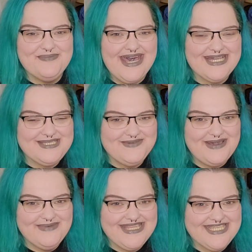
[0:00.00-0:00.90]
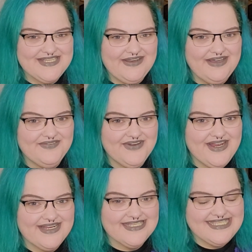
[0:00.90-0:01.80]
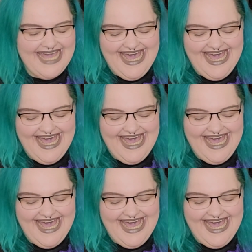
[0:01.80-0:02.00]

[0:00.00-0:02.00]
back to Amethyst Craftworks.